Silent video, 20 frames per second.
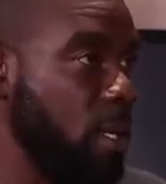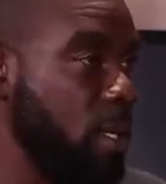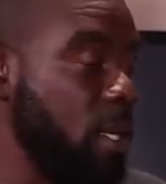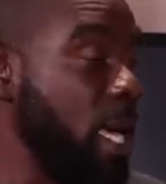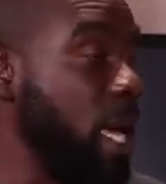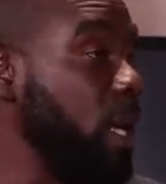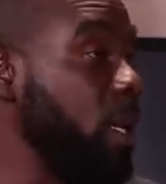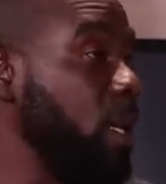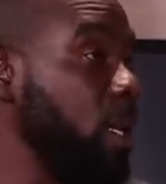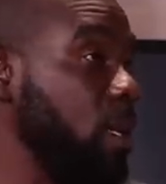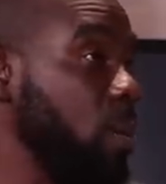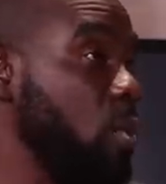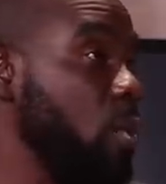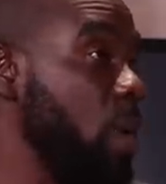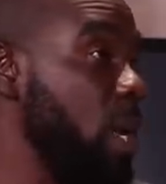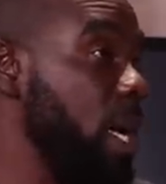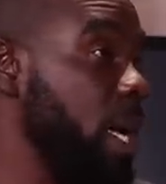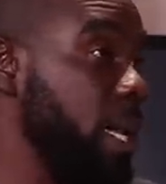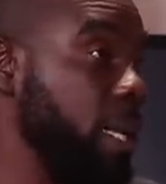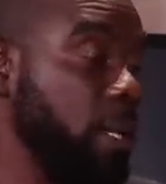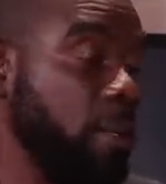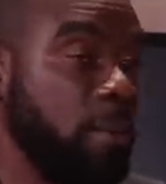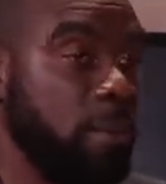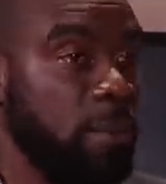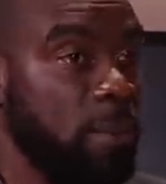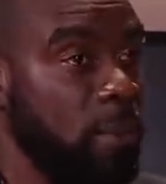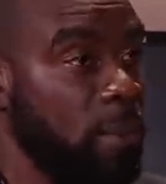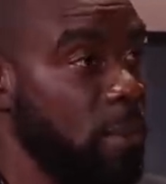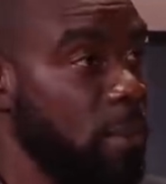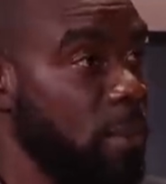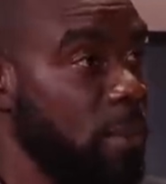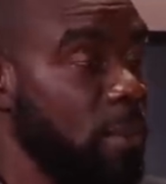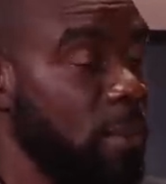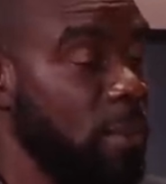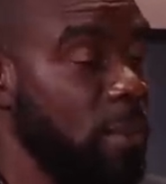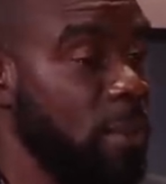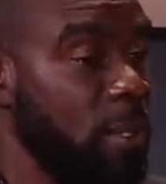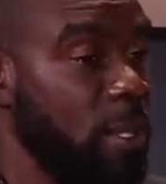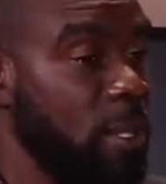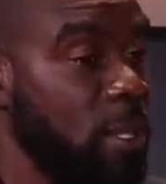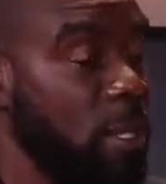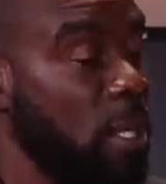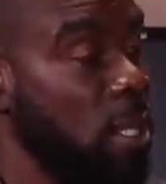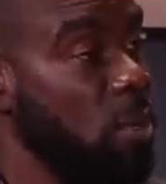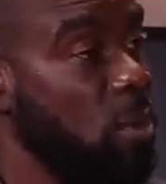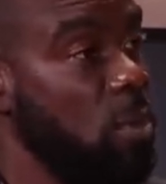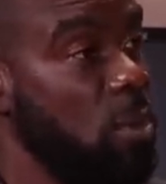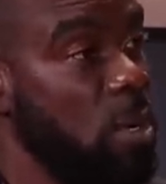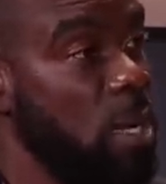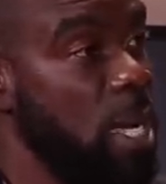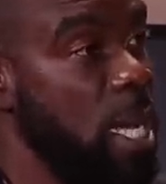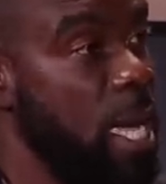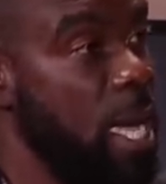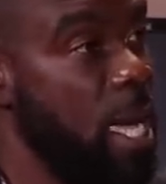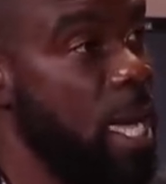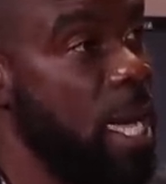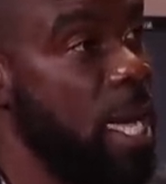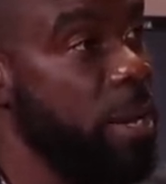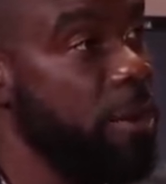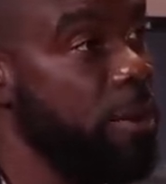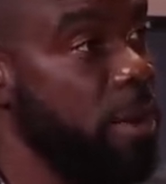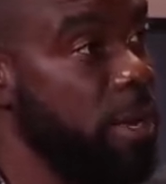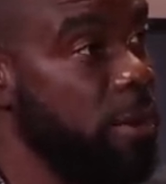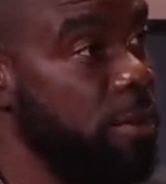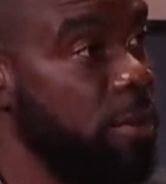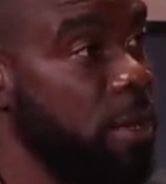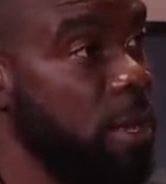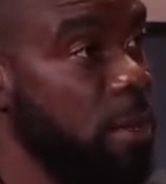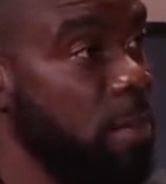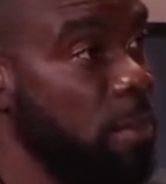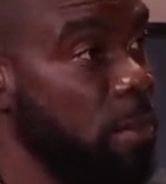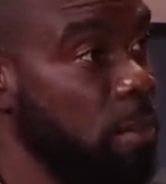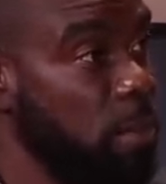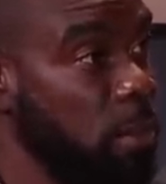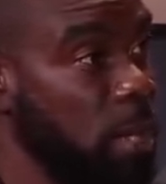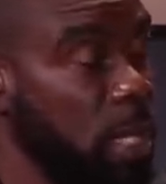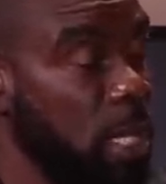that did go on. Mm. So the whole of Irie FM